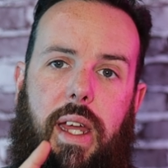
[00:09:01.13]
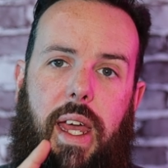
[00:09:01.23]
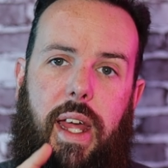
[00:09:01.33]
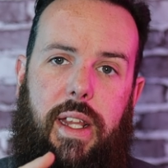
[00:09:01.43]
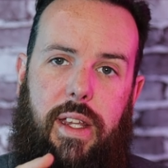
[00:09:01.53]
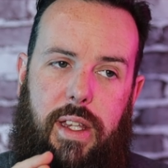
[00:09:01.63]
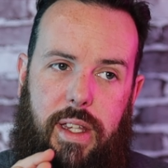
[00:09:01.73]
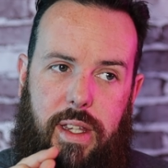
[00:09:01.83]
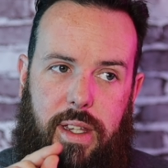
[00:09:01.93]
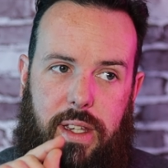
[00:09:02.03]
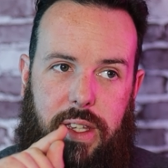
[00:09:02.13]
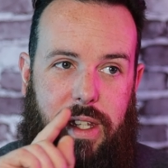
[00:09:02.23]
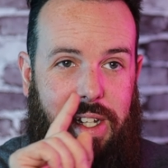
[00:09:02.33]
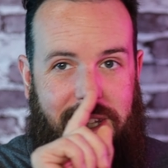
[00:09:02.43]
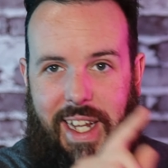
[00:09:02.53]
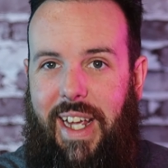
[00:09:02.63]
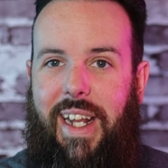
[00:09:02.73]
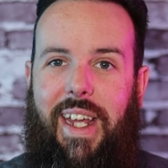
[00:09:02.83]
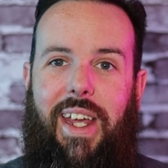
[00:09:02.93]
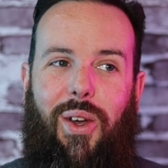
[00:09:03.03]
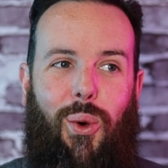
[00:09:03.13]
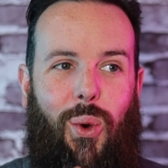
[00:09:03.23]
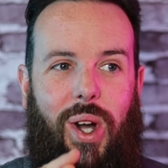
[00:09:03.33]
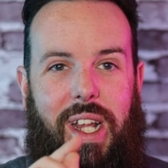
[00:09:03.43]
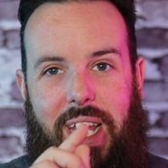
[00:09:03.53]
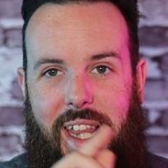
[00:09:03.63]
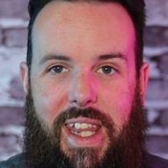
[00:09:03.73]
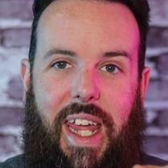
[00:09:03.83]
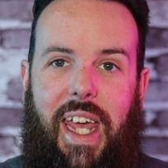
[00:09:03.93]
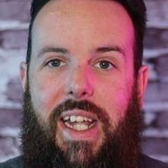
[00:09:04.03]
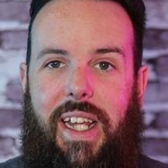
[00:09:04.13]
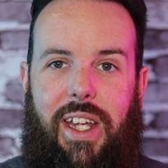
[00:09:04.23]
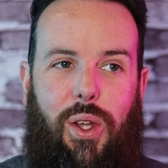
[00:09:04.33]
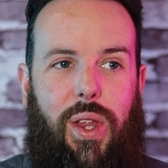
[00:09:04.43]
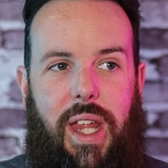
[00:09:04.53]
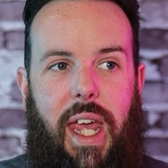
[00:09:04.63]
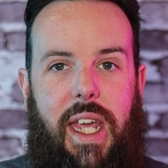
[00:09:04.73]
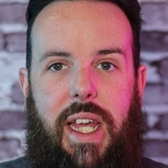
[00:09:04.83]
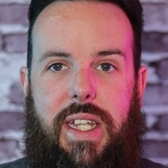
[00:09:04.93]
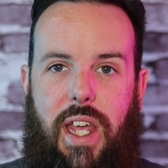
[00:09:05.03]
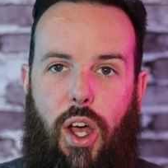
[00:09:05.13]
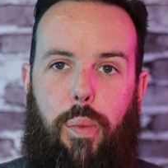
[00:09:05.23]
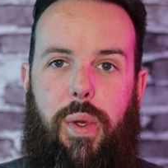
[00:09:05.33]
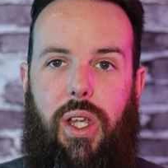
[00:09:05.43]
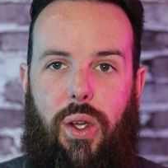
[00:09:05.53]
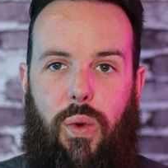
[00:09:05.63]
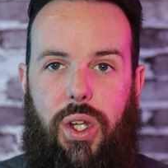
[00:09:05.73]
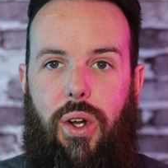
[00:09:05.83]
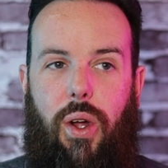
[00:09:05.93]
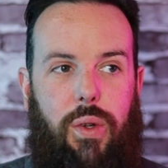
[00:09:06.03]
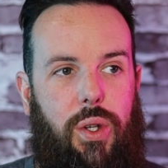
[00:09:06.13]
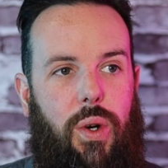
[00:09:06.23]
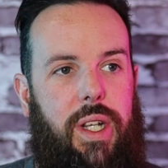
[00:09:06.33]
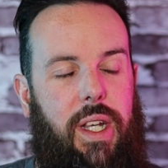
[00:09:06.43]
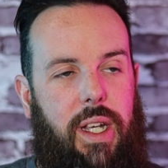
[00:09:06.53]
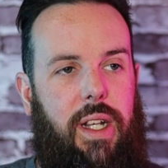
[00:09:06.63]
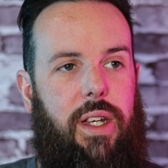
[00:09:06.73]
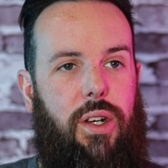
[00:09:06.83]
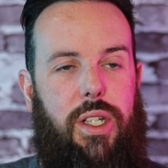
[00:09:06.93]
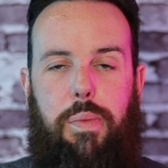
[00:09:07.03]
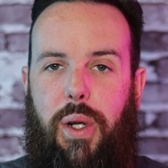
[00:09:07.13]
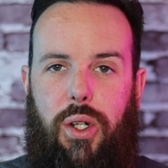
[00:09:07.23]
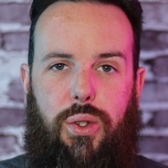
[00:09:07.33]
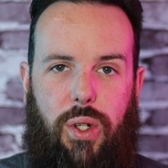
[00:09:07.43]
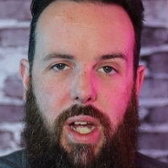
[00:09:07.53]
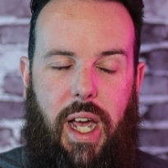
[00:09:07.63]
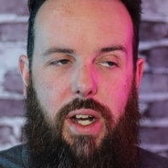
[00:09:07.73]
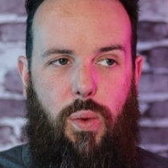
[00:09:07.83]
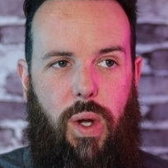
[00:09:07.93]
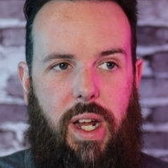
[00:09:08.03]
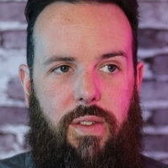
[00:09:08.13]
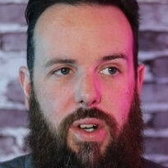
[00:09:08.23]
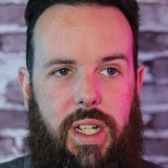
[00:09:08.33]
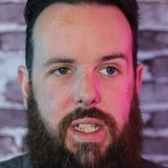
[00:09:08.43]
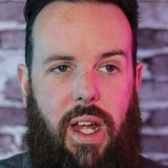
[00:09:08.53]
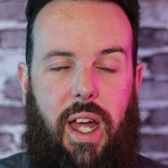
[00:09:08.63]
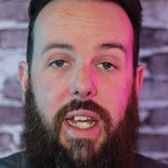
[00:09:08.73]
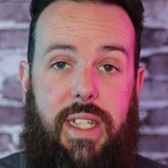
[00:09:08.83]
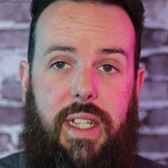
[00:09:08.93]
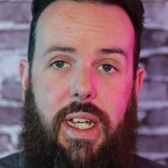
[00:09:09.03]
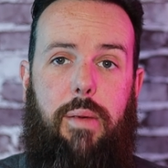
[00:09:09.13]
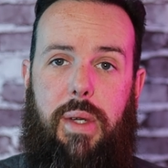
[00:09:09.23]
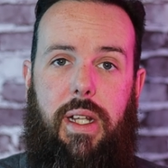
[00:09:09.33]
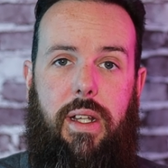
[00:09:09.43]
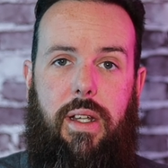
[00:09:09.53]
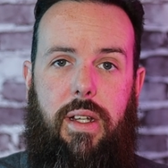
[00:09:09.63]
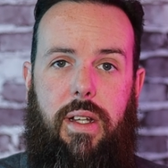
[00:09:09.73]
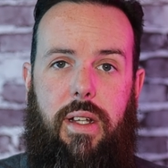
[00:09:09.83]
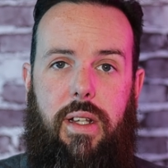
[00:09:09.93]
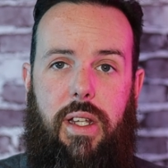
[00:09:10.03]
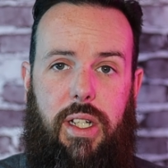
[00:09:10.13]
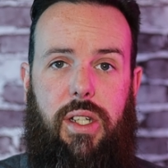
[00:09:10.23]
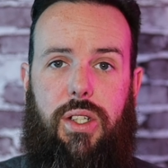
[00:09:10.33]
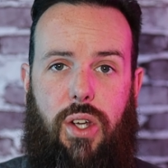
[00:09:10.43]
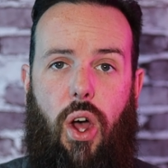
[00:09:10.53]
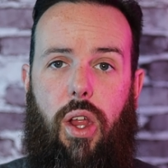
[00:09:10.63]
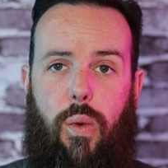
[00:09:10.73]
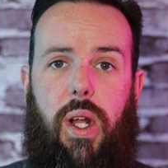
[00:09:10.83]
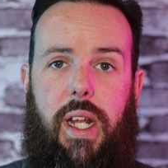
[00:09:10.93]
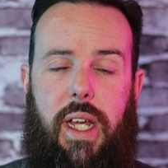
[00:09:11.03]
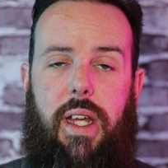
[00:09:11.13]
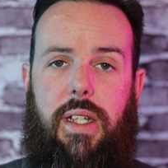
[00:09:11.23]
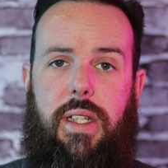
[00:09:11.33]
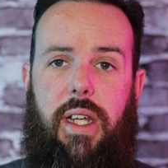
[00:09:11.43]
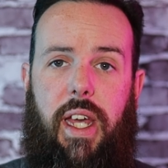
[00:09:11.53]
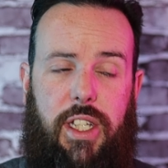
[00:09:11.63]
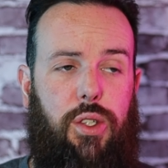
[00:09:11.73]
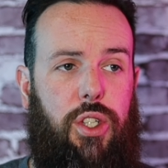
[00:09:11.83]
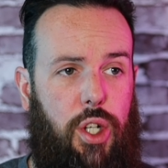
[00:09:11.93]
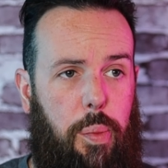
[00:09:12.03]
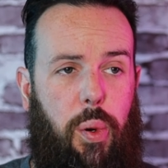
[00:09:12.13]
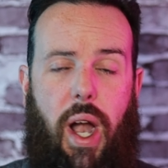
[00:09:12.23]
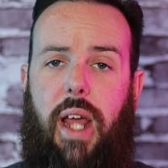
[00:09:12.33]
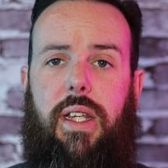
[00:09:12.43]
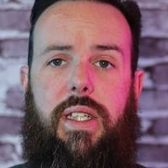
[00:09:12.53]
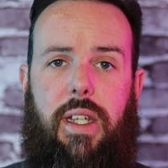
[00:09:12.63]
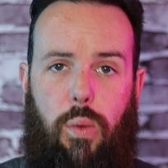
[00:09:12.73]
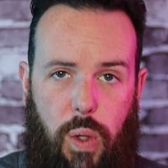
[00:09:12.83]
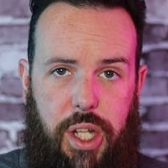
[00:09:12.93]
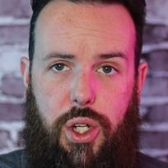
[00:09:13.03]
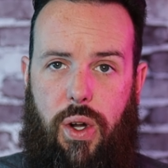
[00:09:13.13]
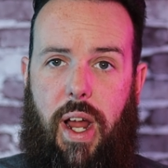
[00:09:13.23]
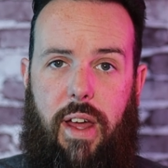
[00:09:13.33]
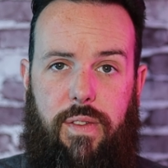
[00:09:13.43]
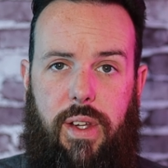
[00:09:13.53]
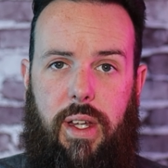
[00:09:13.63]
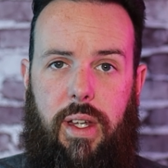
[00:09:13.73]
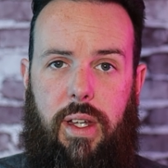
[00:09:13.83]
And the deity or the thing that you think is helping you, your deity, your spiritual guide or whatever, is not. It's a demon. Let's just call it what it is. You're practicing witchcraft.